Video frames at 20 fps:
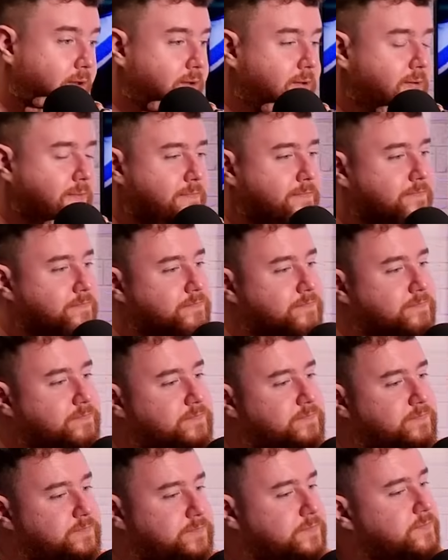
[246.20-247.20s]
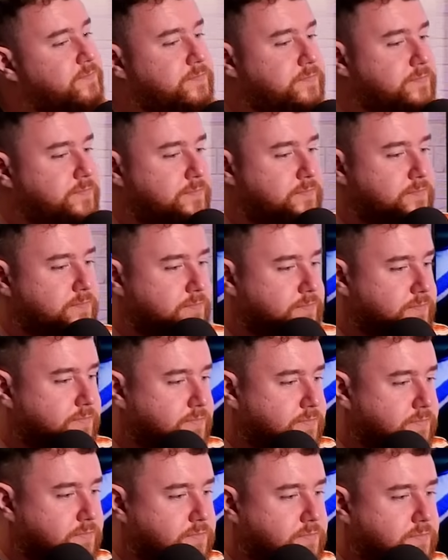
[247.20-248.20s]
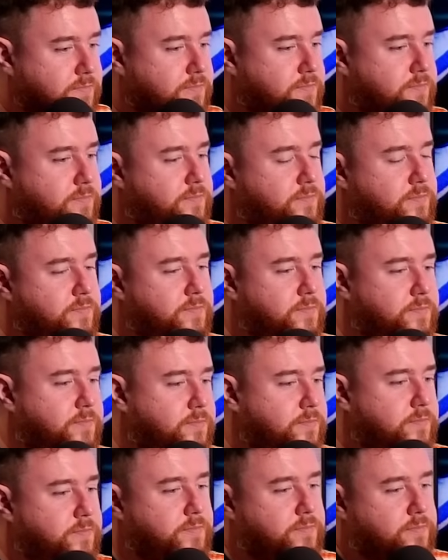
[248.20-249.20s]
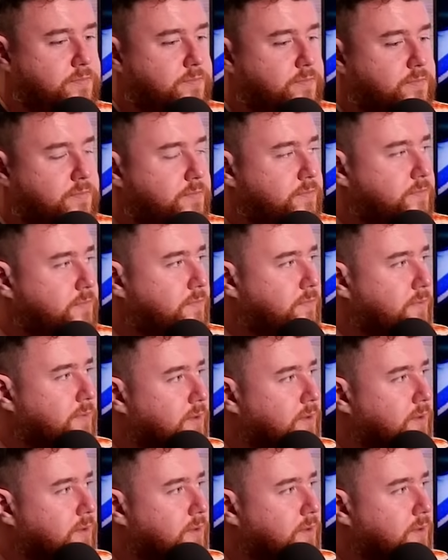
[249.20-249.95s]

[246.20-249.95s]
(silent)